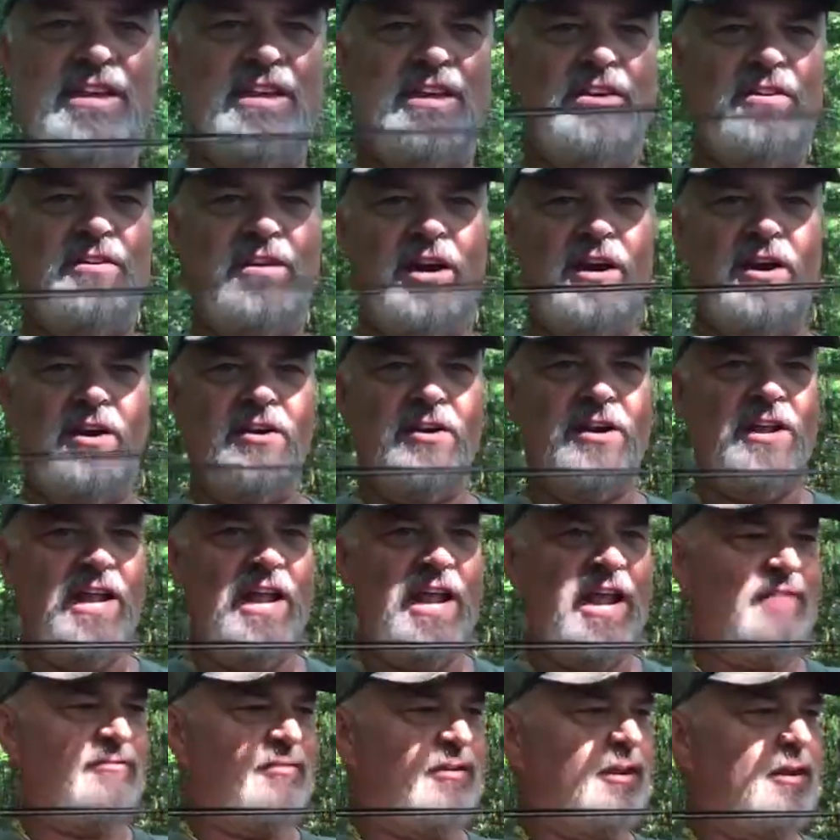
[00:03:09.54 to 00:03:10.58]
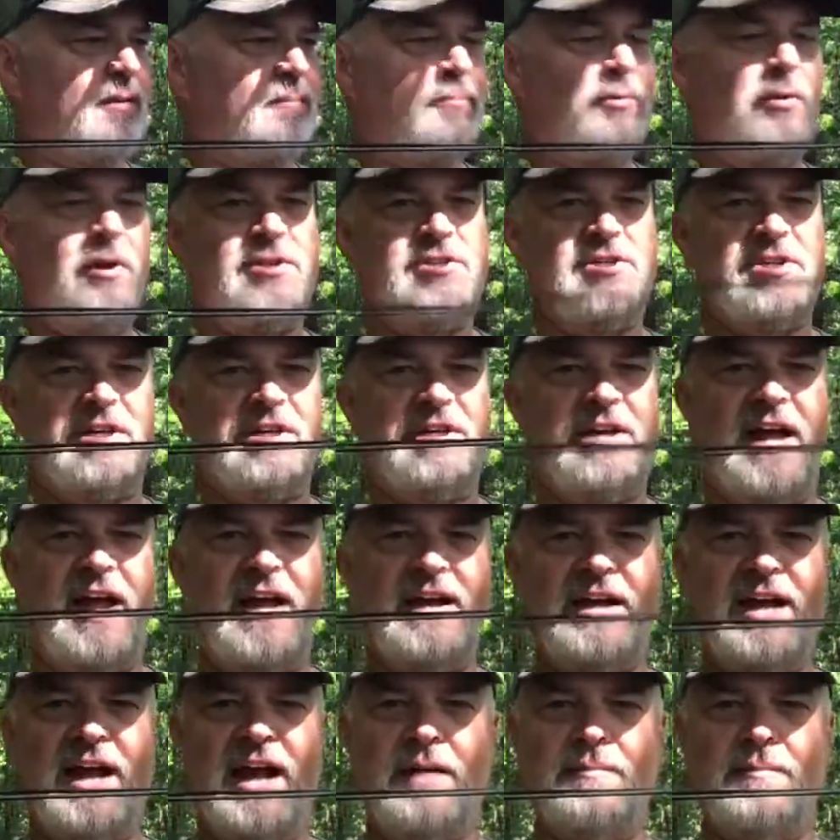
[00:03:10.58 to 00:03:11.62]
Here I already have a prusik
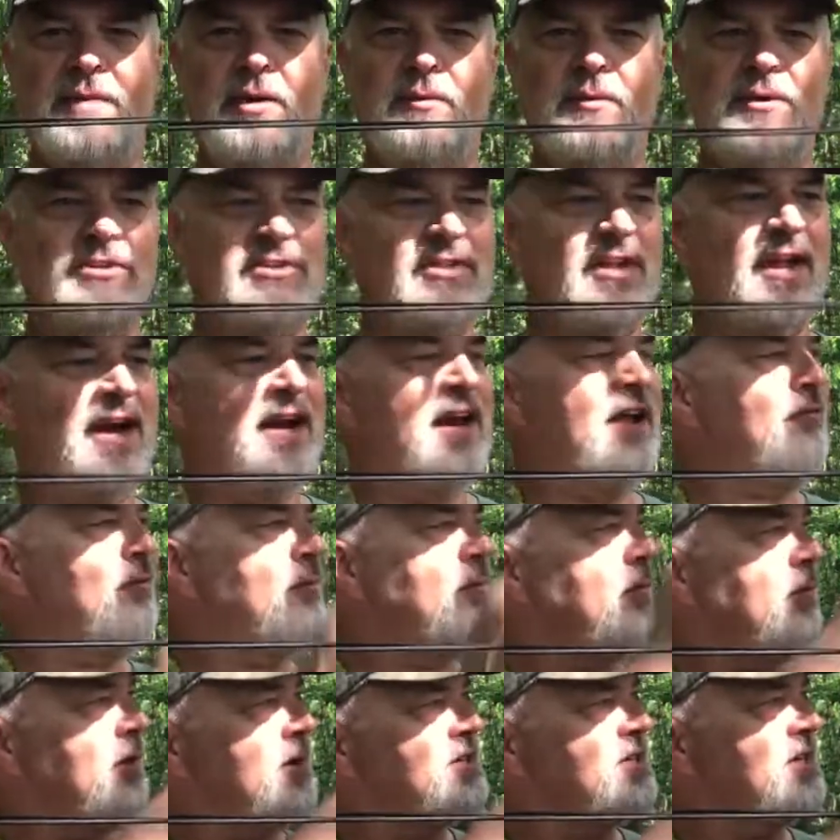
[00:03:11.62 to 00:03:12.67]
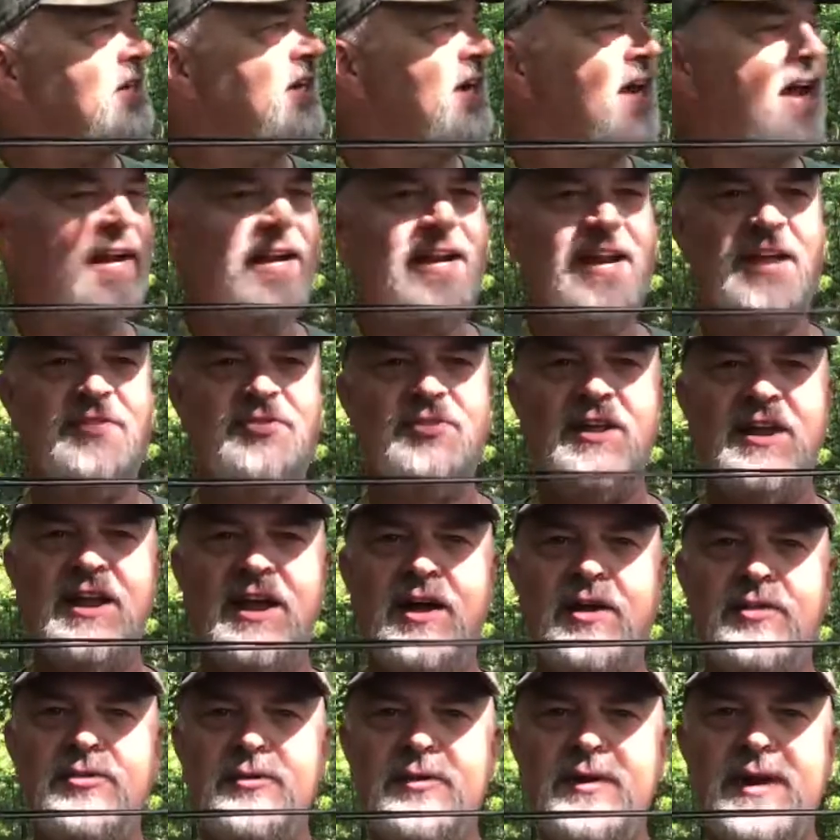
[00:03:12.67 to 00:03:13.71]
knot on my ridge line. I have a prusik knot at
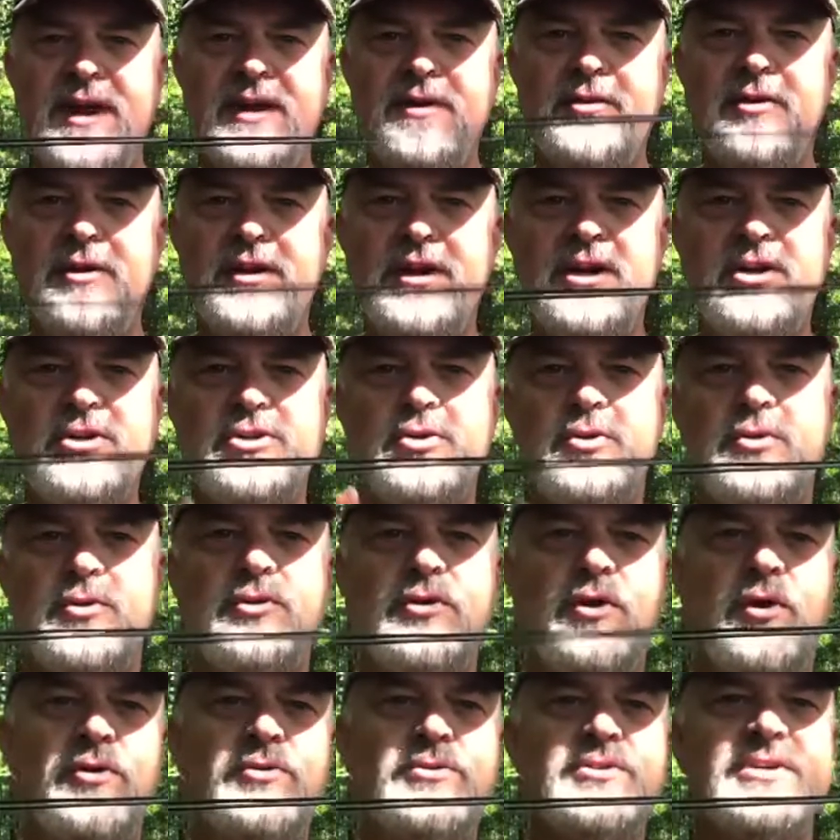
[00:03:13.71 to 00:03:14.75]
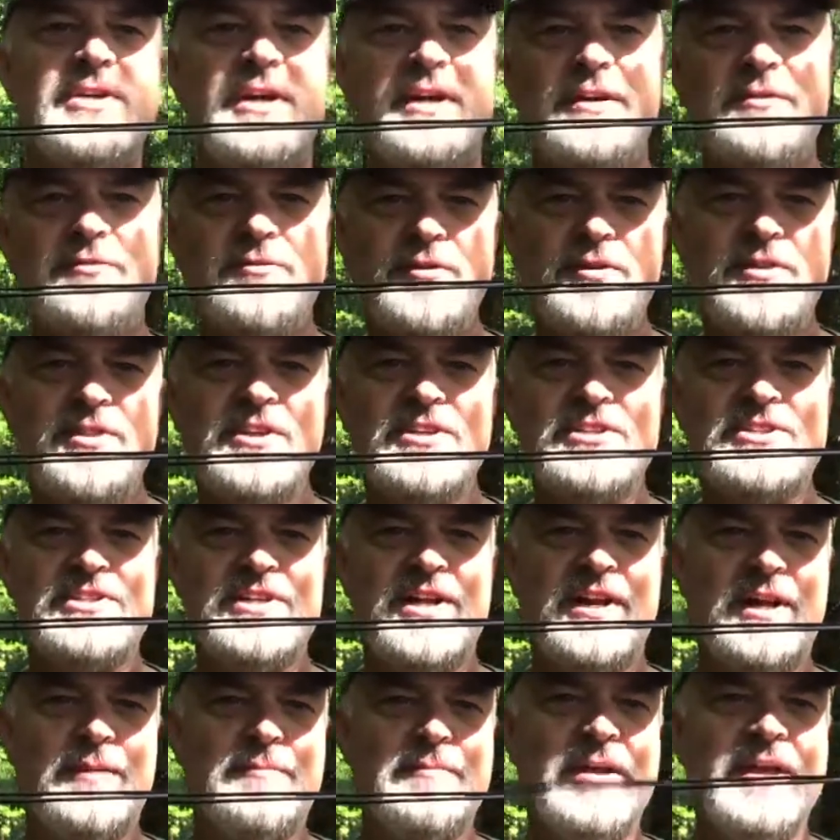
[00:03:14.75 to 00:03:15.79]
the other end. I'm going to need 2 of those for this
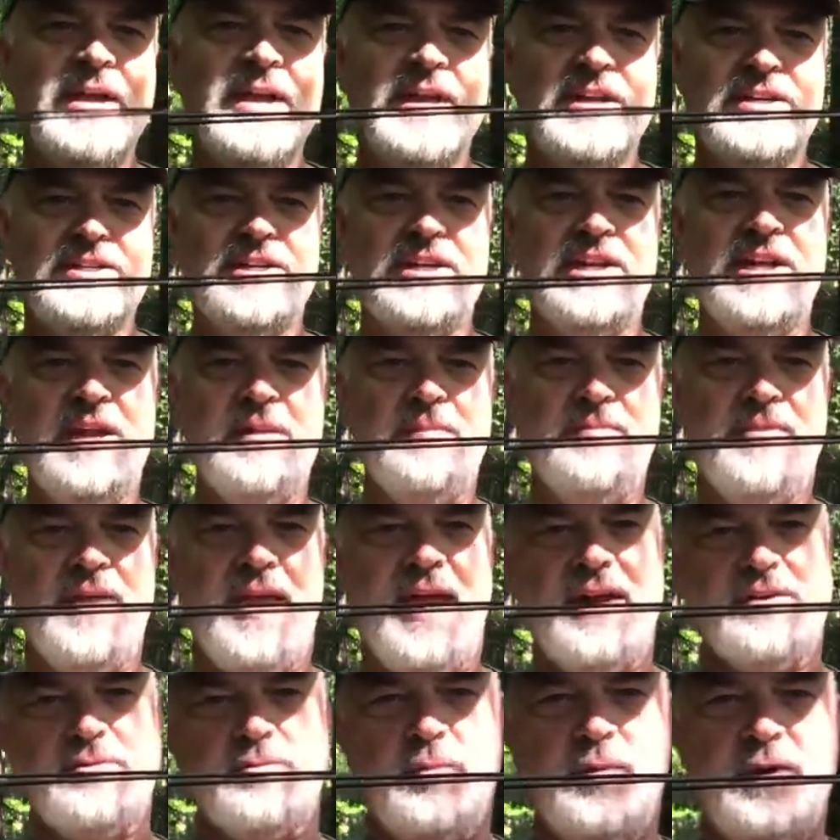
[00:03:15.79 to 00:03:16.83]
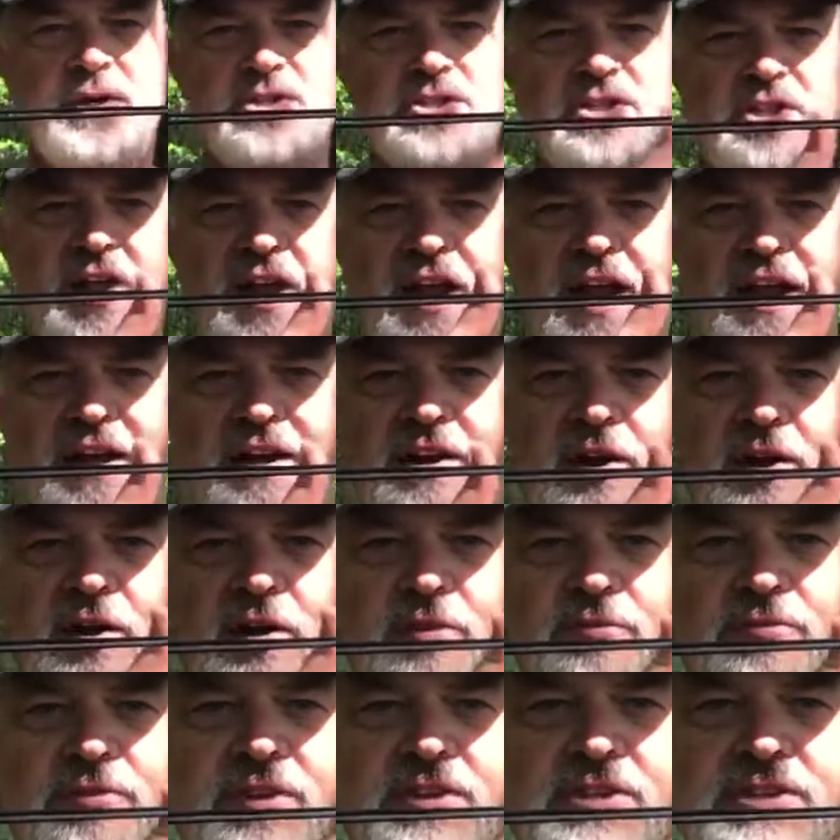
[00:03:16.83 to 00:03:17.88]
setup to keep that ridge line
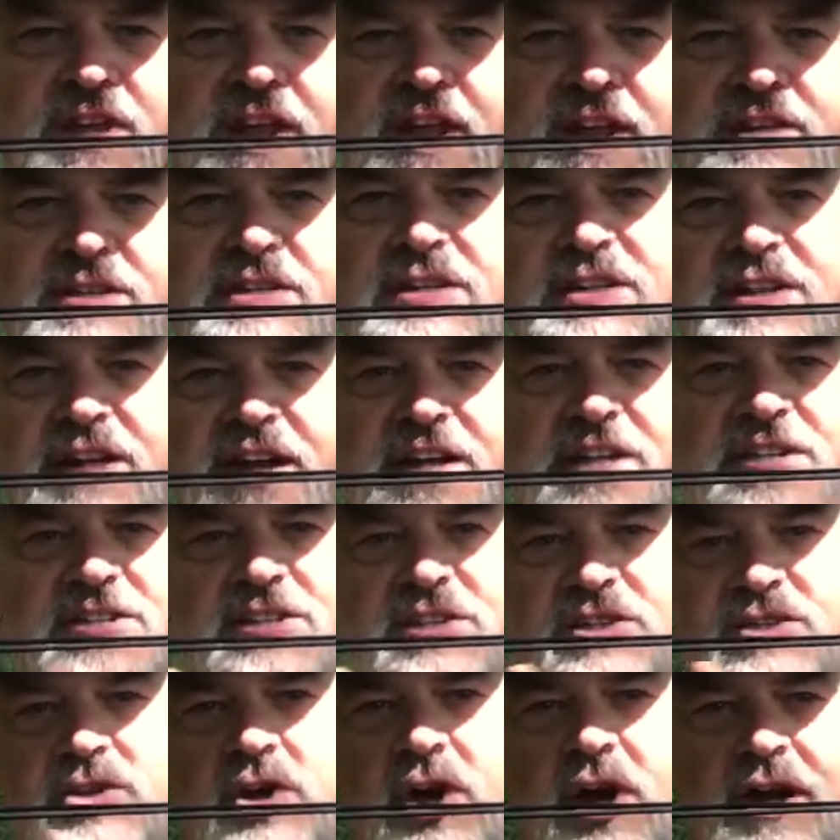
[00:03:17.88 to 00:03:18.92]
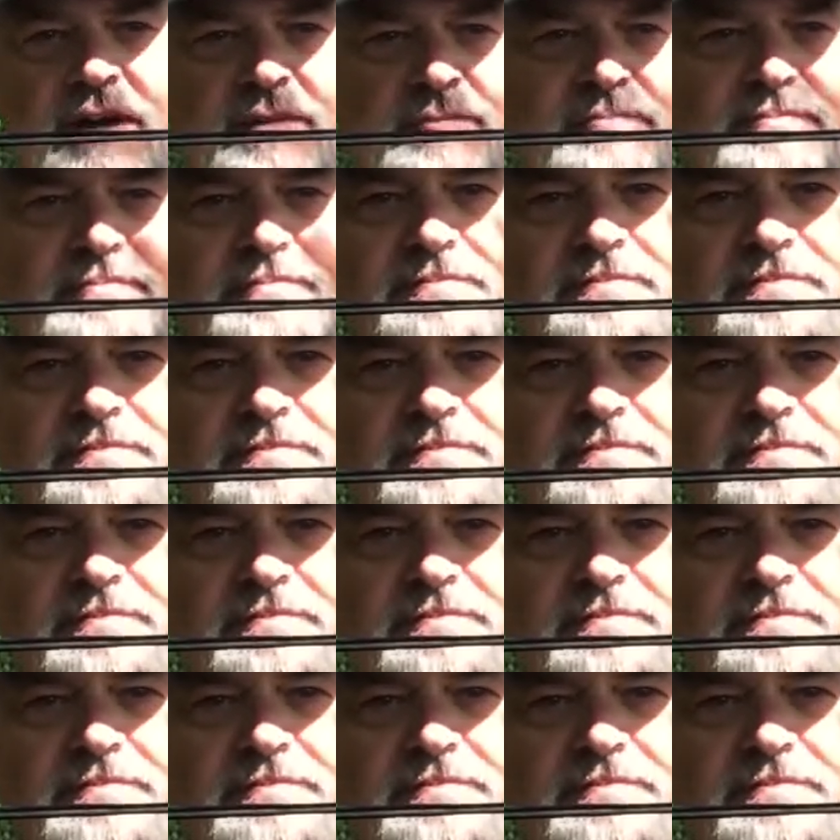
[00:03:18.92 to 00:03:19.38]
of the tent nice and taut.